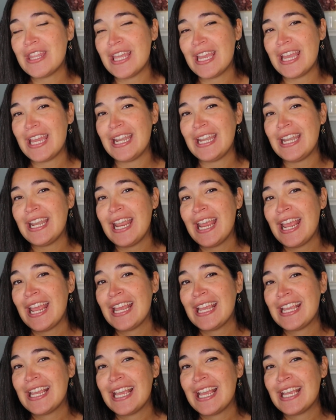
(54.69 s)
then
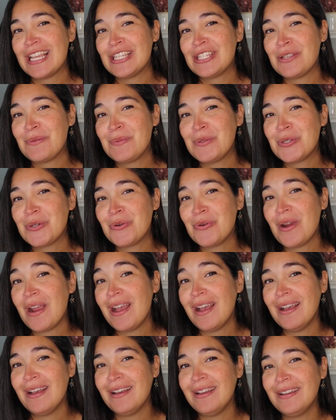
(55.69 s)

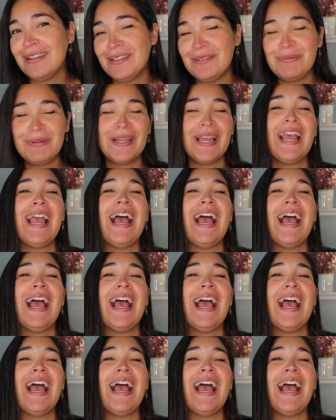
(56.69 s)
subscribe.